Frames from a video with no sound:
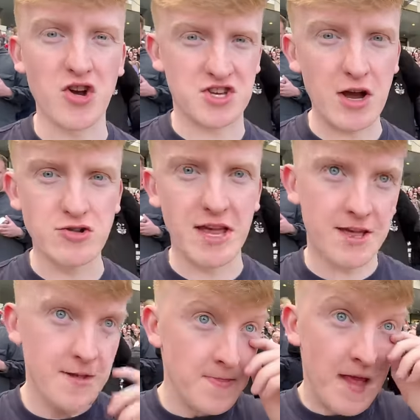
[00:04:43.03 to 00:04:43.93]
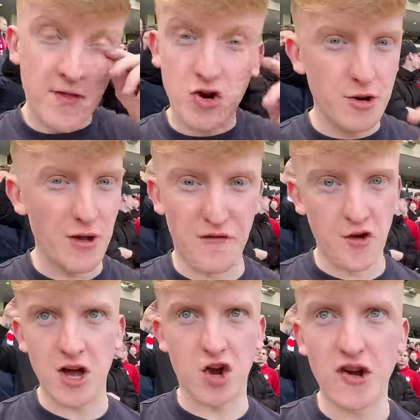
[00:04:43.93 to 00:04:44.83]
Celtic, they're going to be full
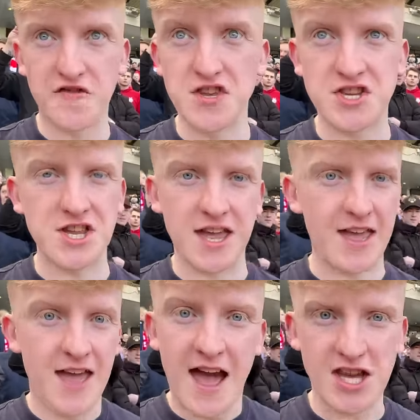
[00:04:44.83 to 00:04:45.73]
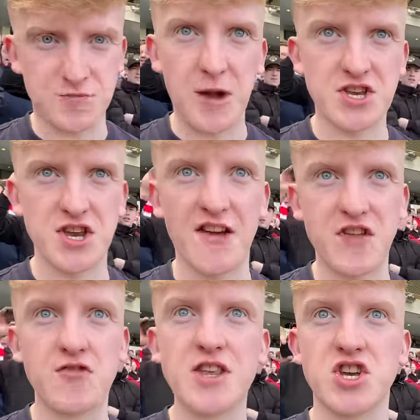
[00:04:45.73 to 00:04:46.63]
of confidence today, especially after
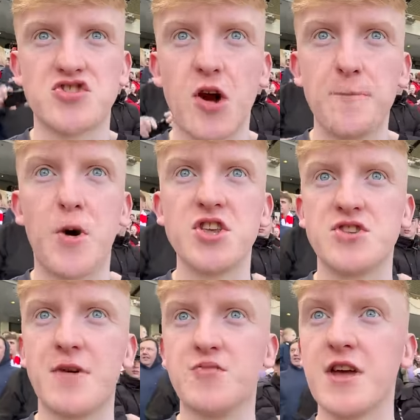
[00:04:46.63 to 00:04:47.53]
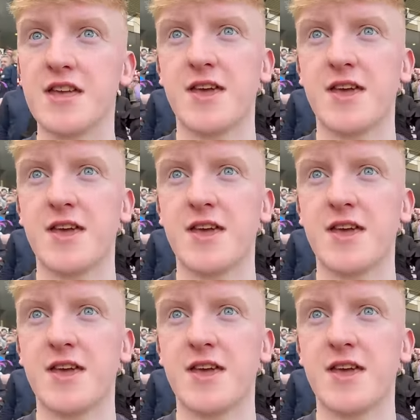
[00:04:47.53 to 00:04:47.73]
Rangers dropping points in midweek.